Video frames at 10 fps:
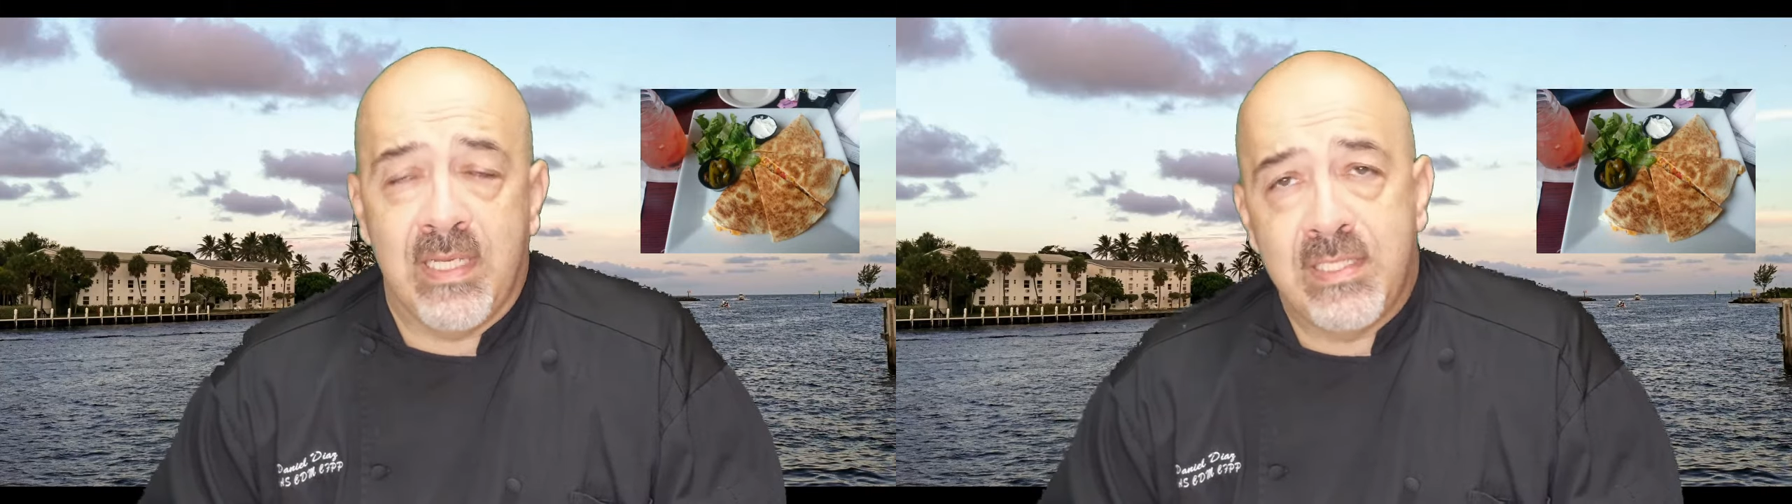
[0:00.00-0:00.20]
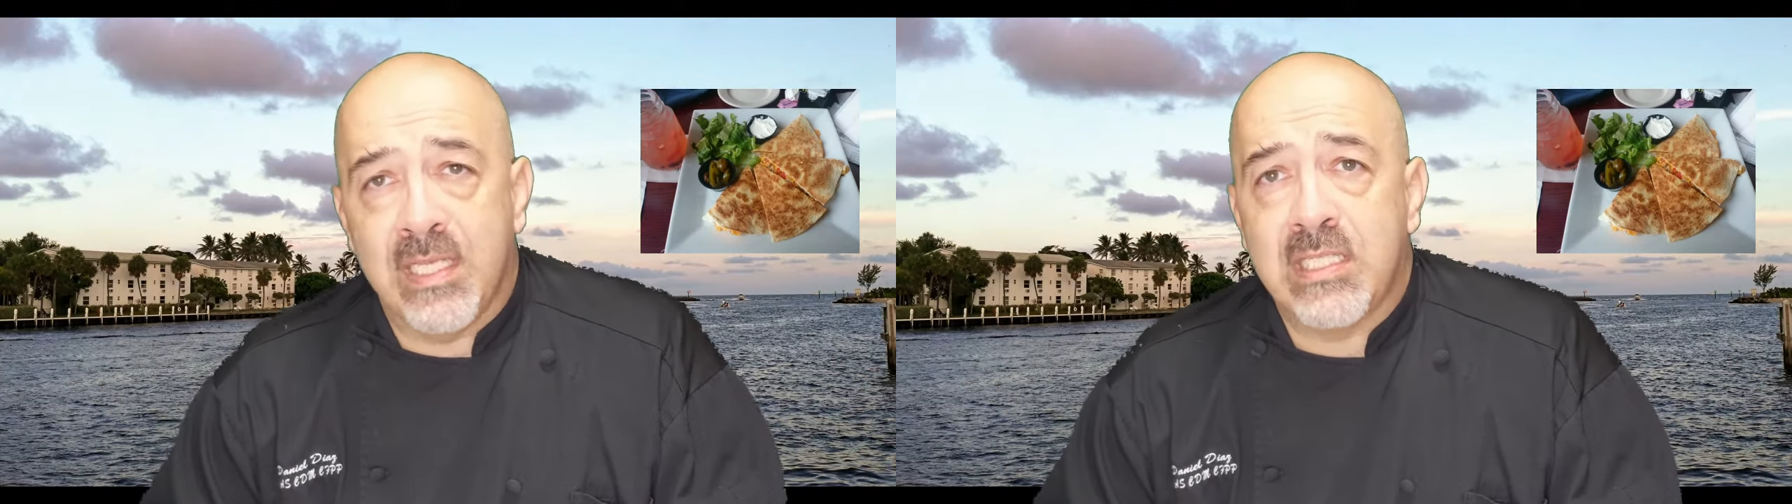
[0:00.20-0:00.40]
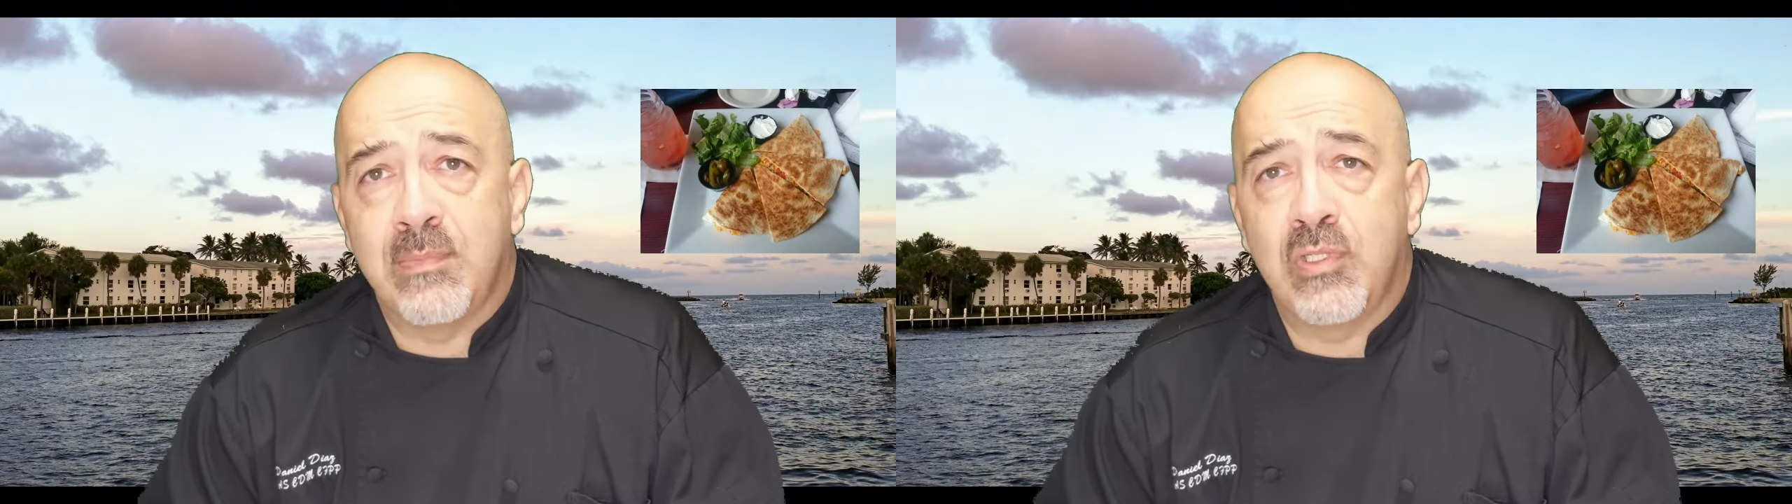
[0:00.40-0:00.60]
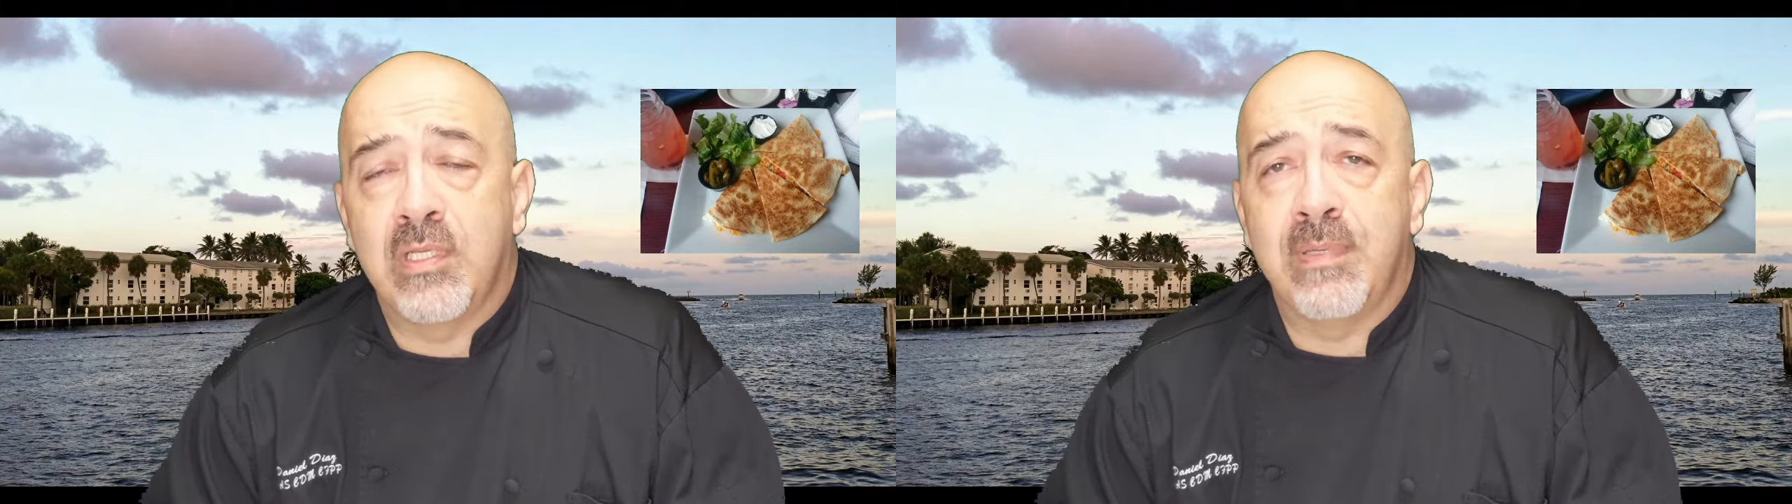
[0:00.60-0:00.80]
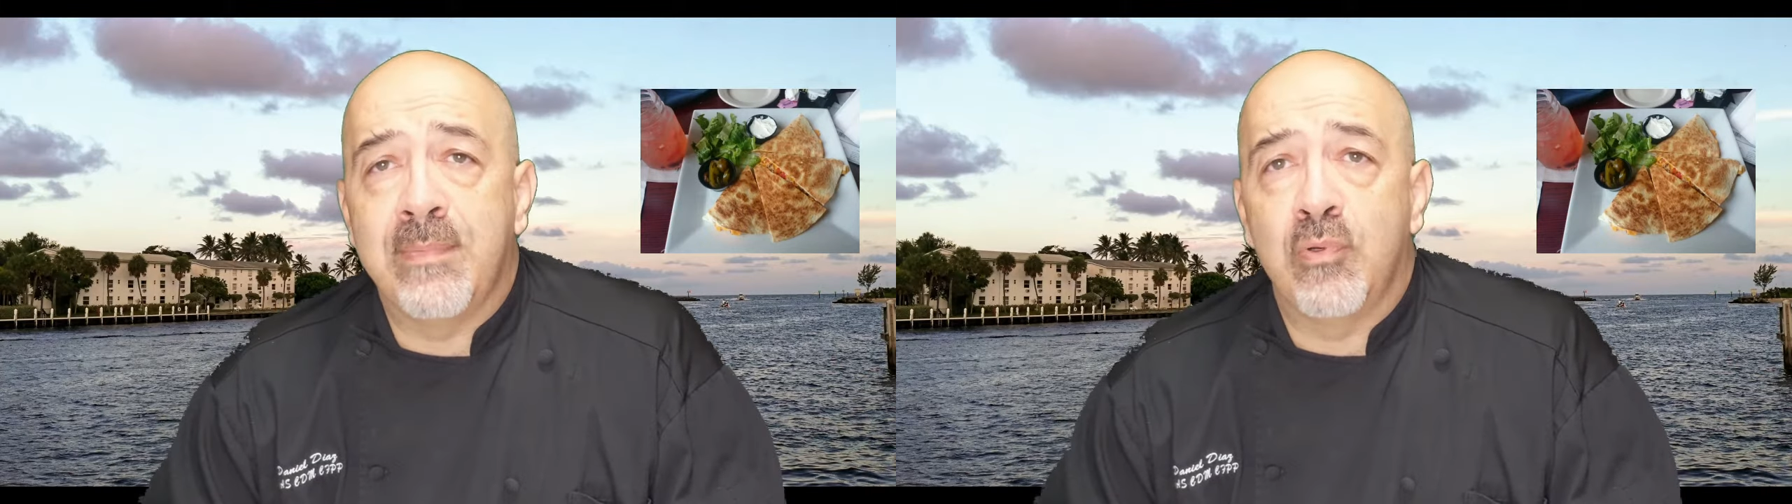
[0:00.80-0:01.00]
accessible to
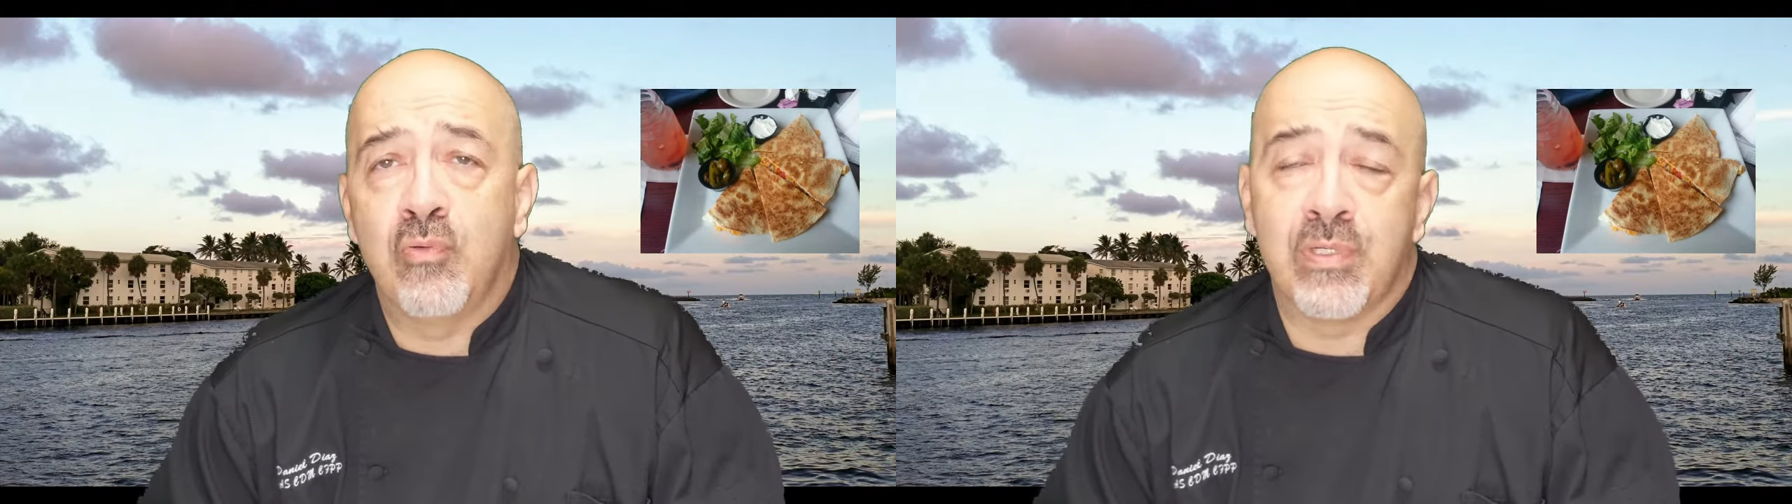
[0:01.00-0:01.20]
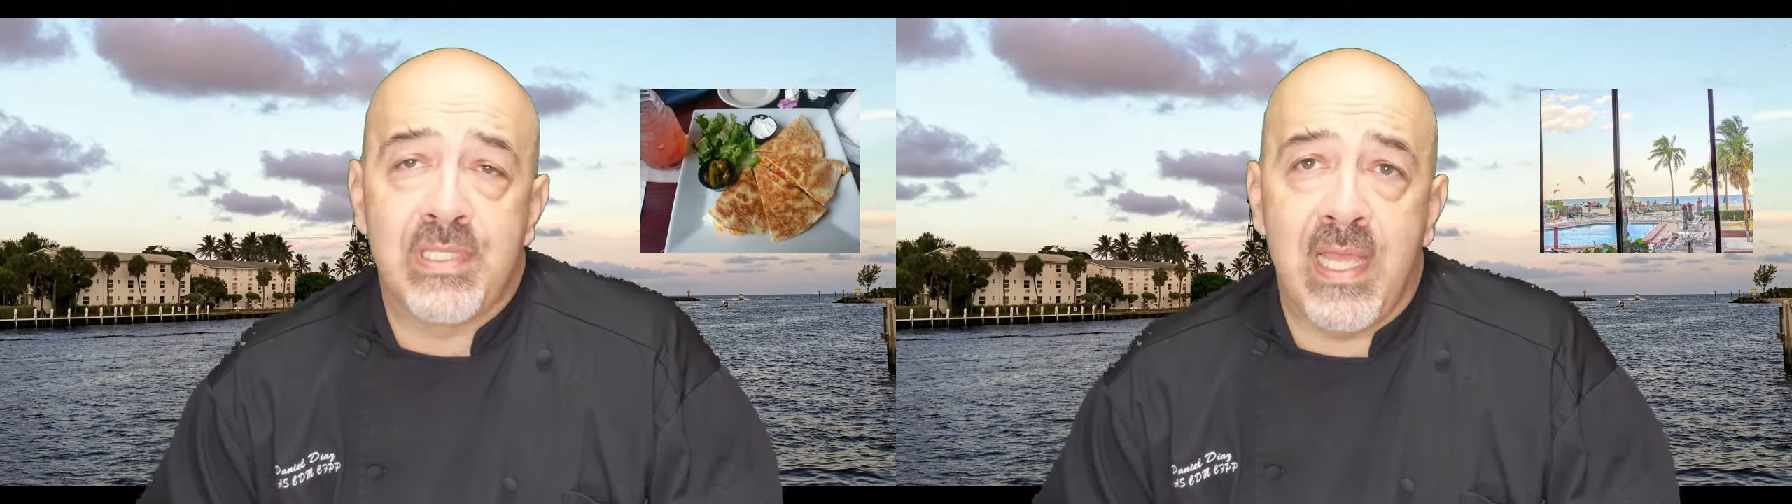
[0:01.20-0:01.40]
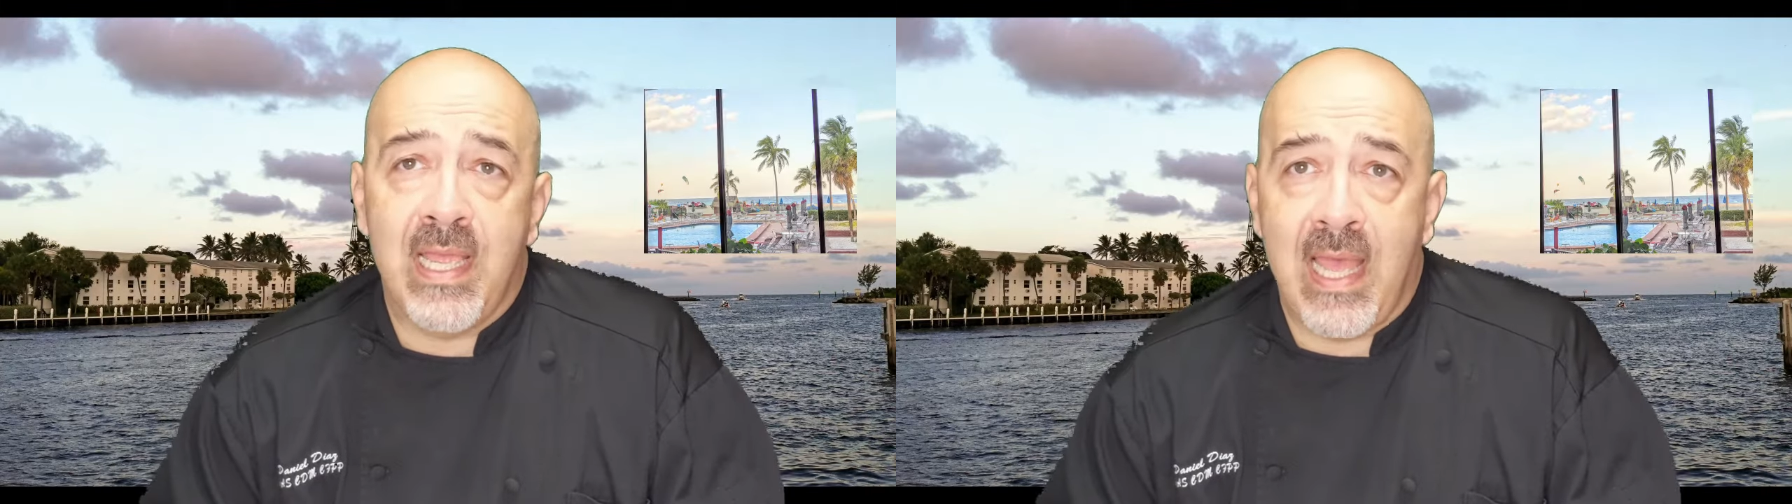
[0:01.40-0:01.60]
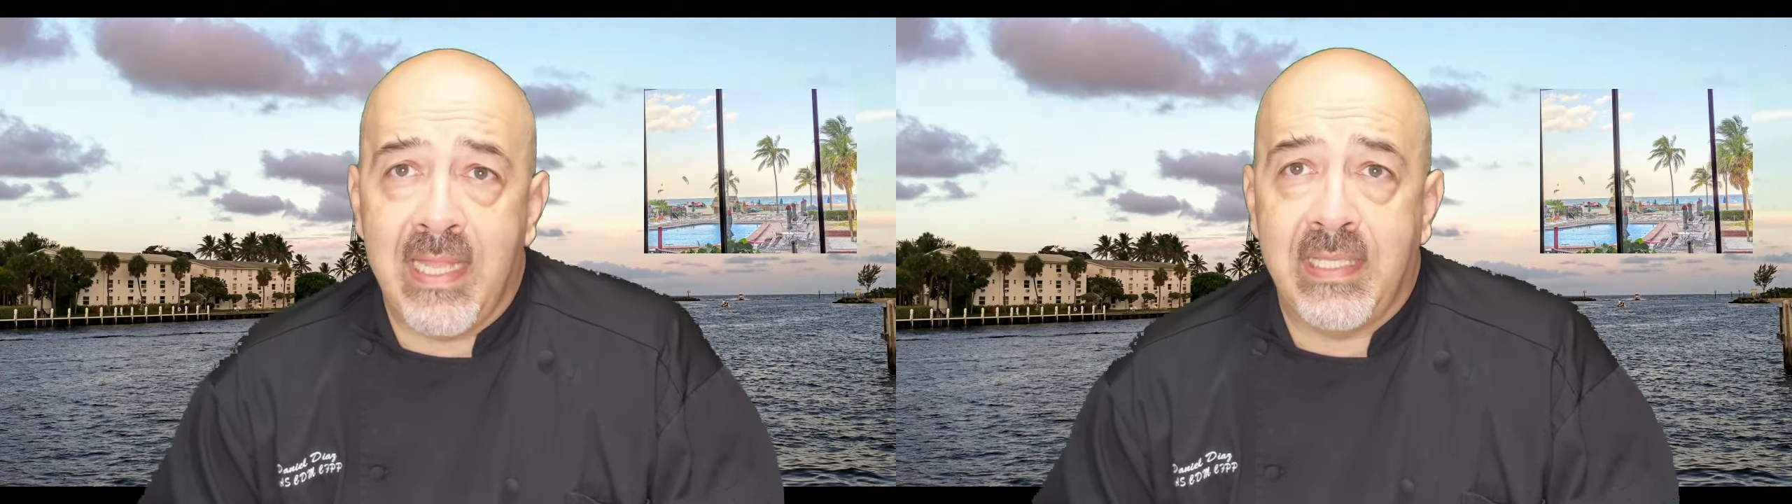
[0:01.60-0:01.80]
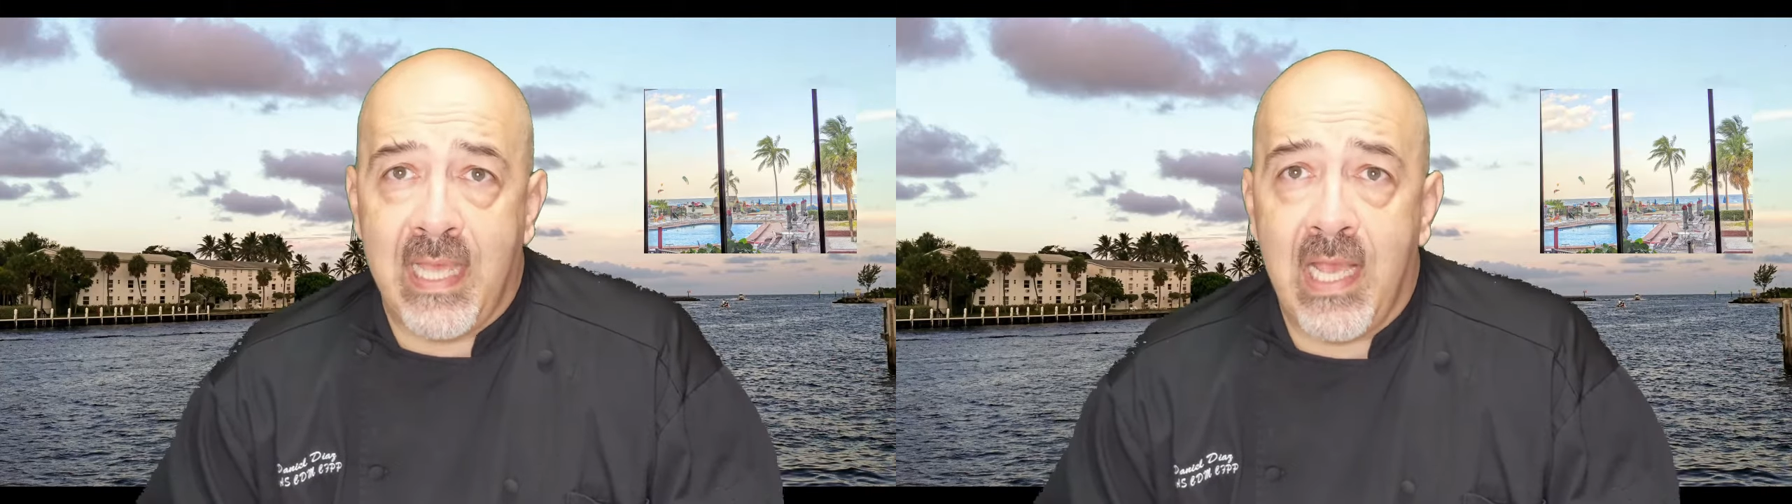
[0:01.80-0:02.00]
people who were staying at the